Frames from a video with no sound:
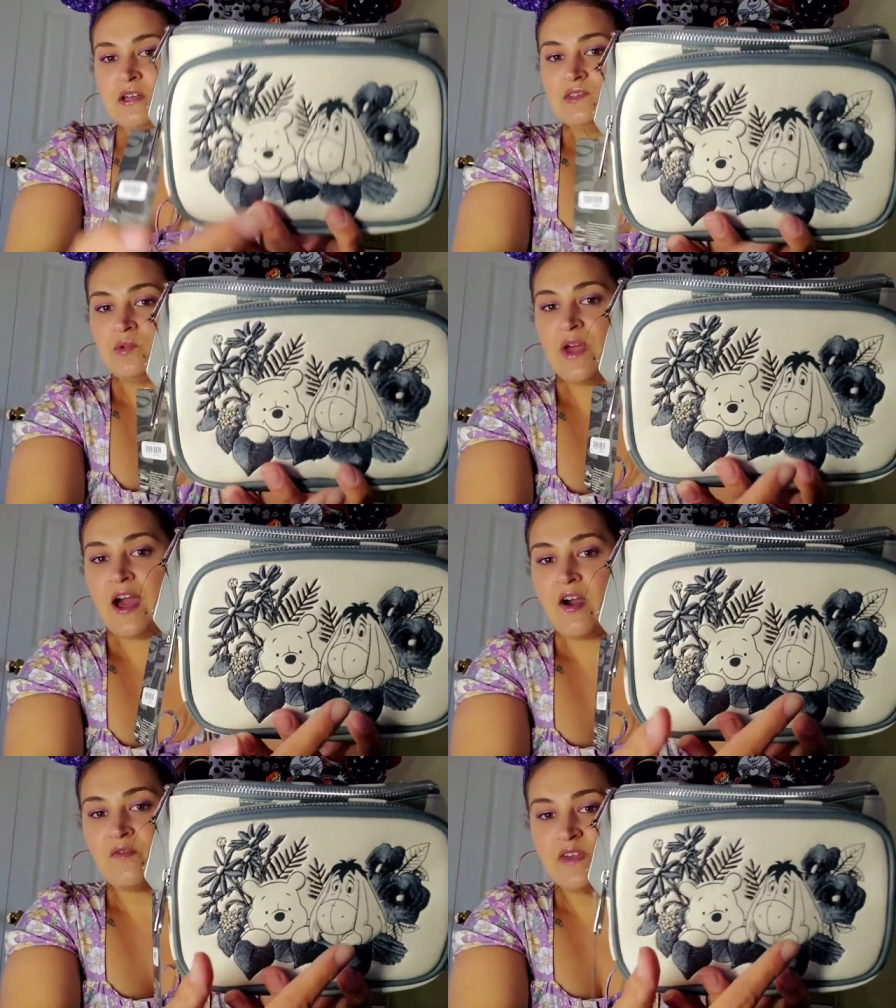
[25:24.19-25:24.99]
So we
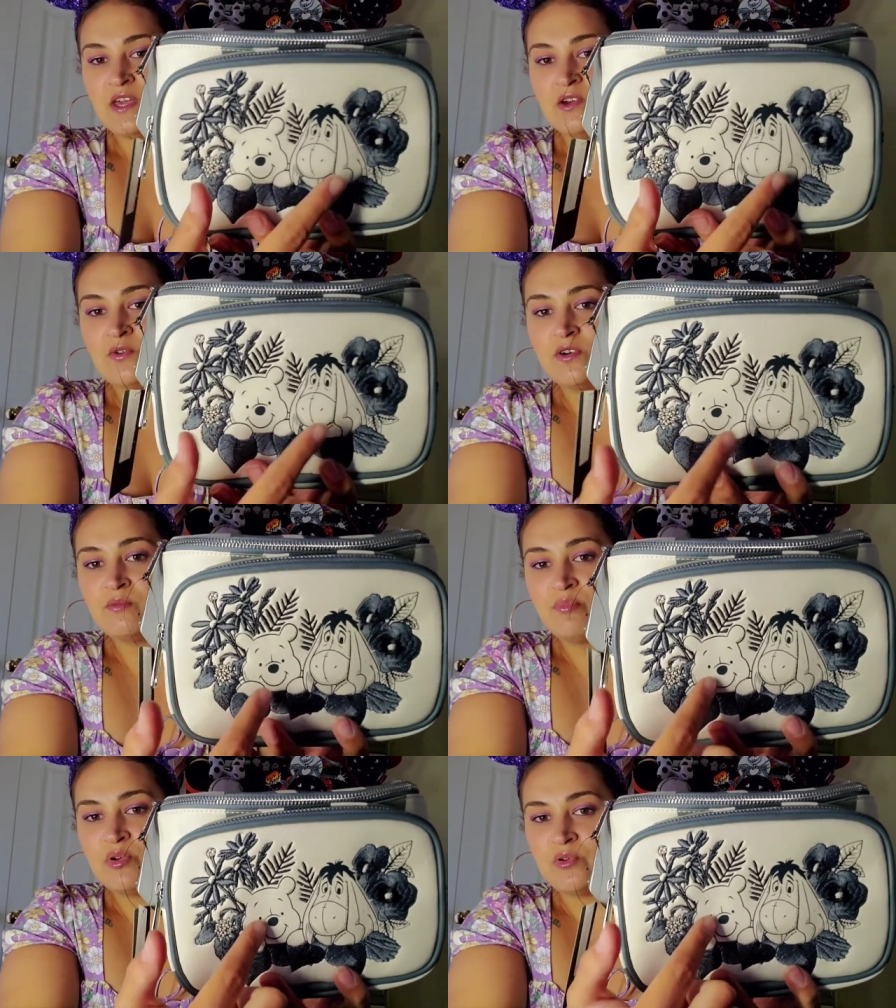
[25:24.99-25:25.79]
have Eeyore
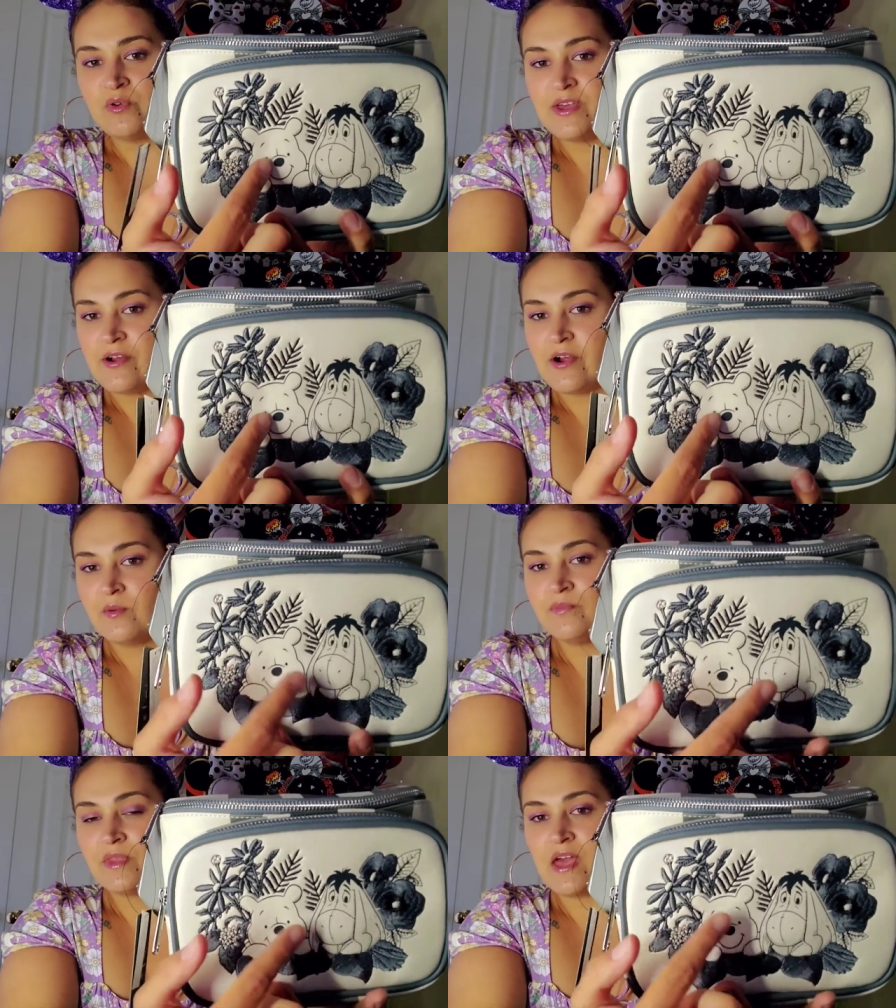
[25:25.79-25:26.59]
and Pooh
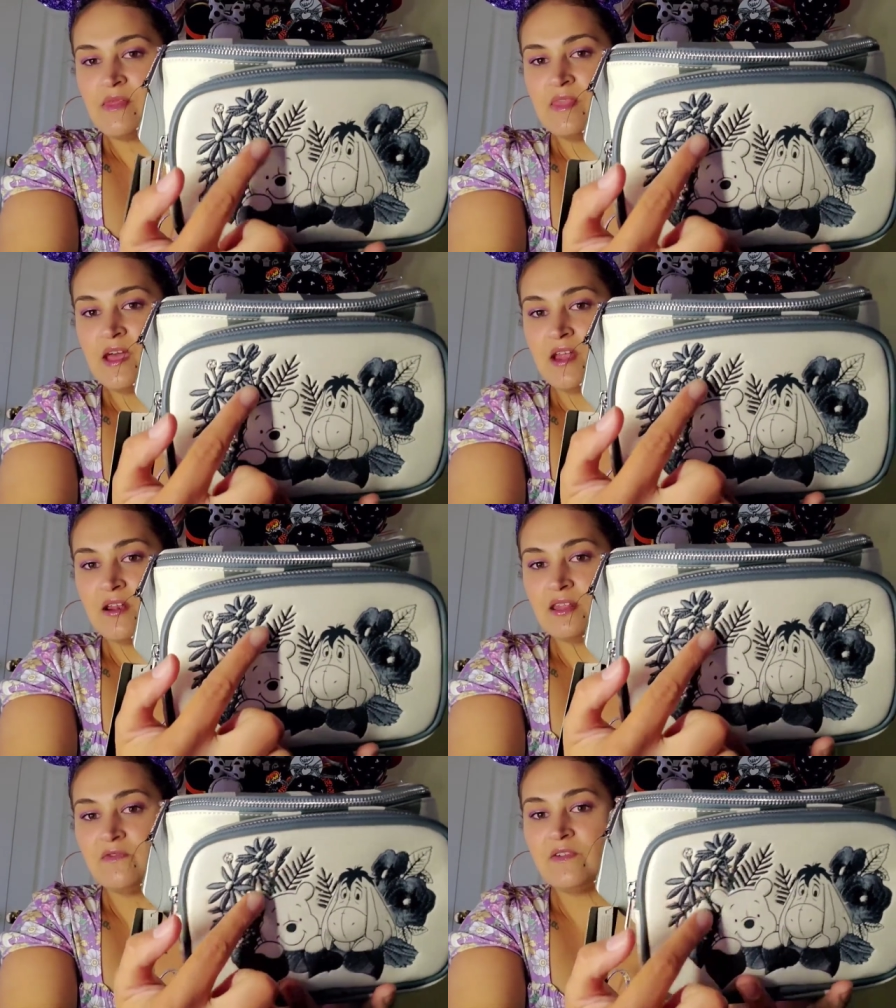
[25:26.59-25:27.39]
here, and
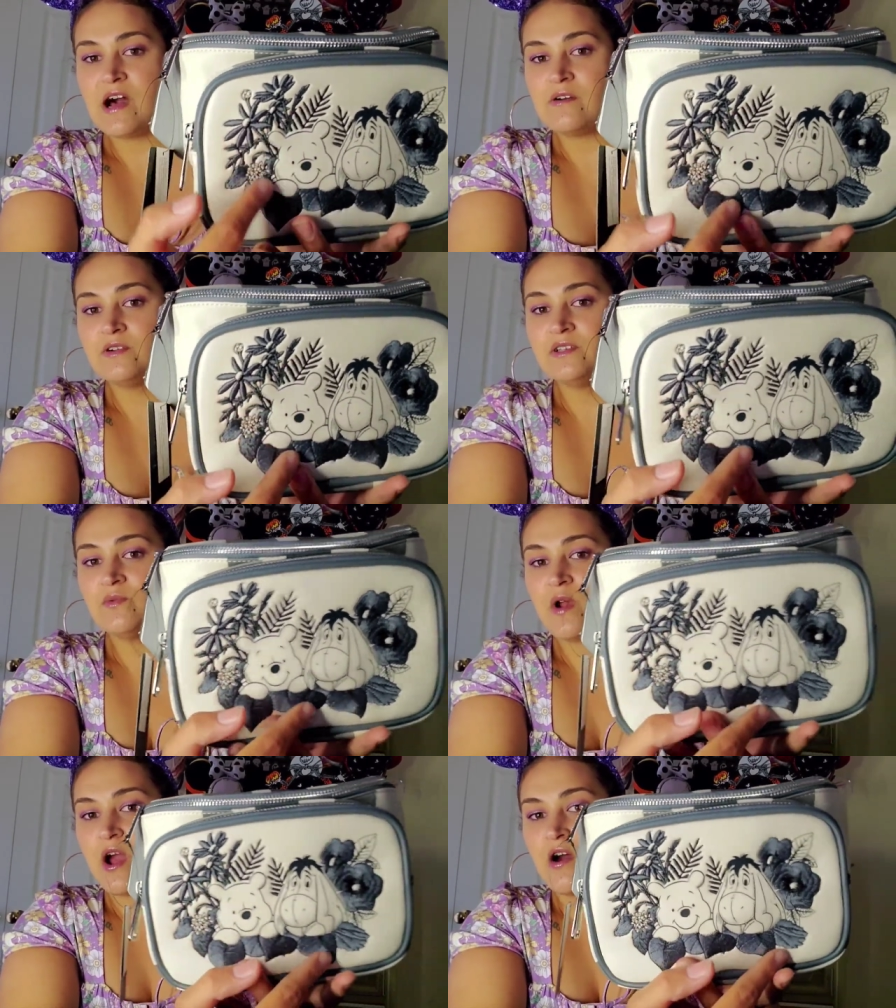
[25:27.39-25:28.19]
then the flowers
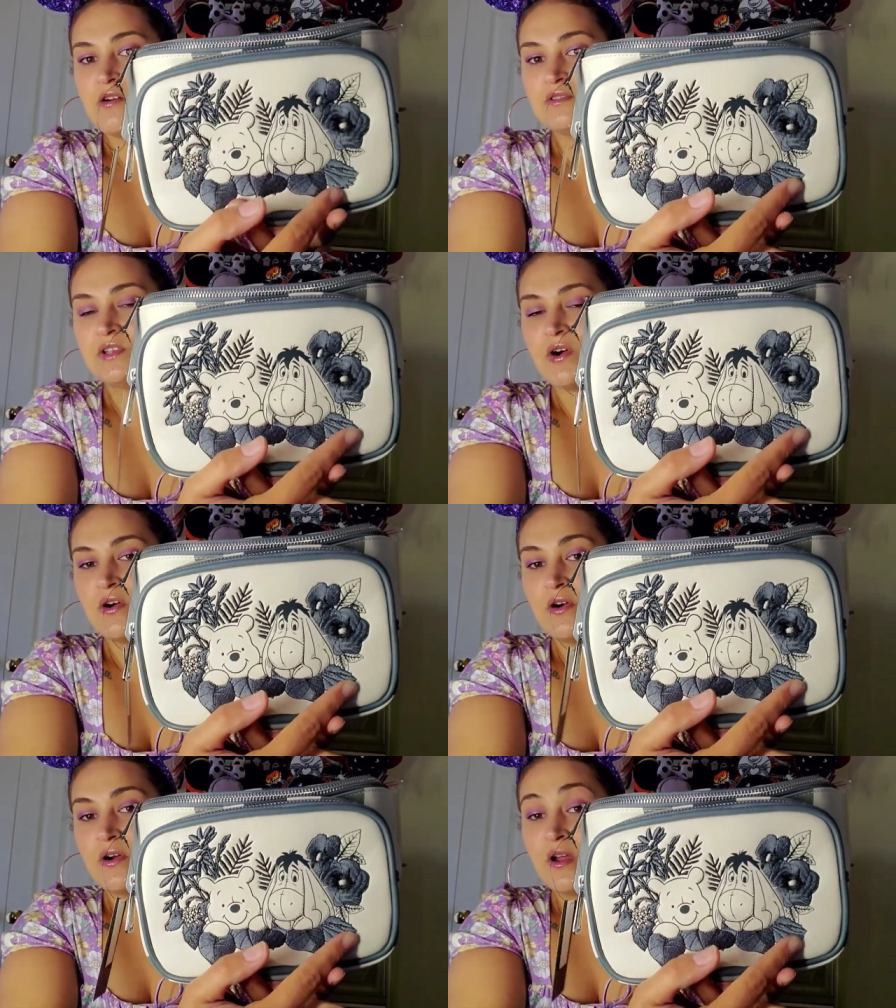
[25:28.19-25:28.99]
around
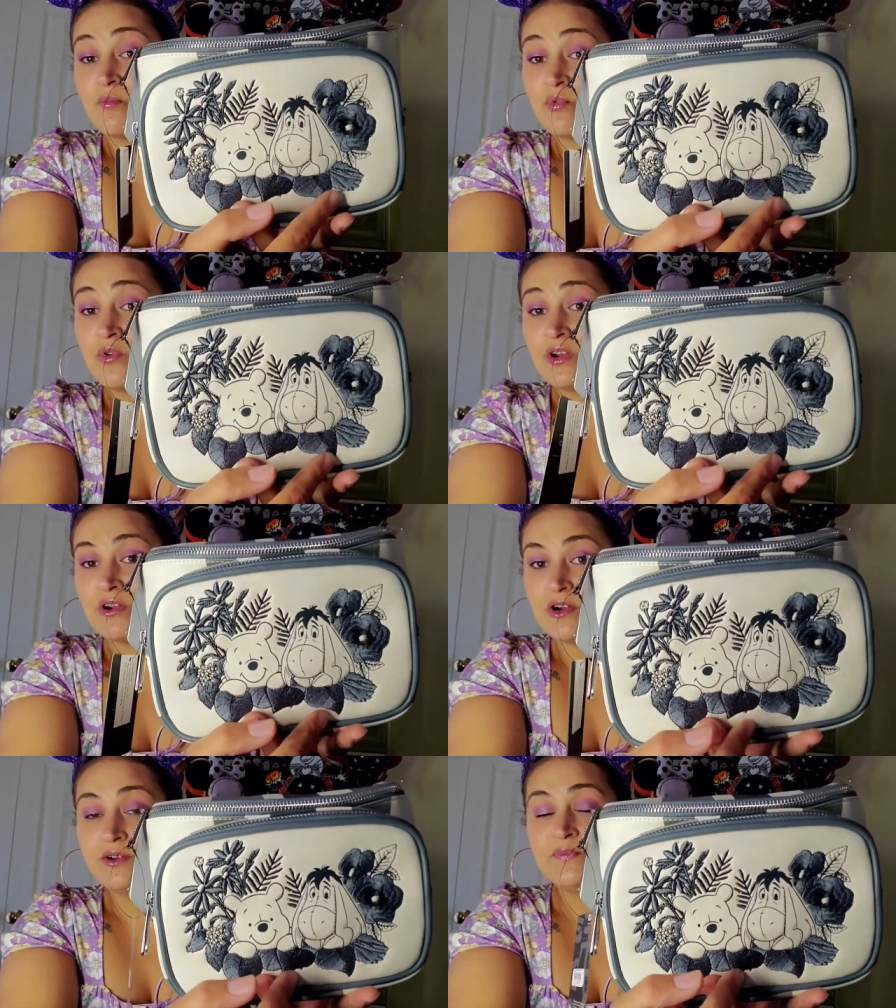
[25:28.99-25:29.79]
are
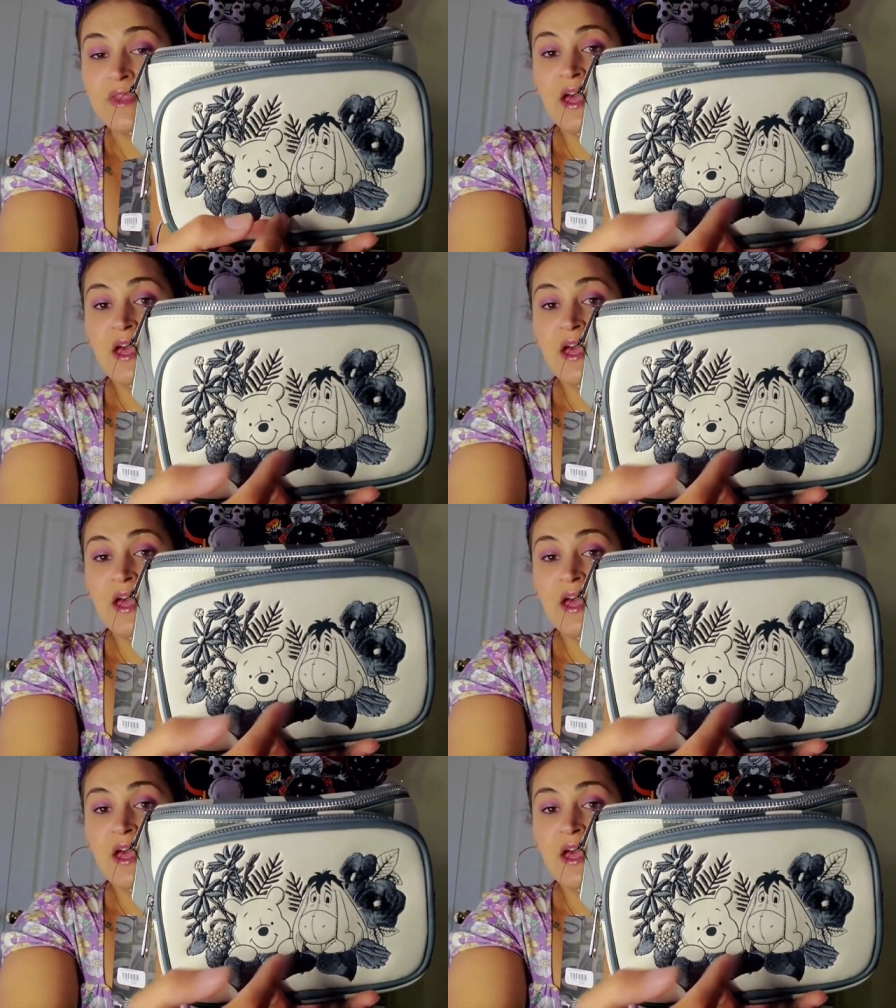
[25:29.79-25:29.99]
embroidered,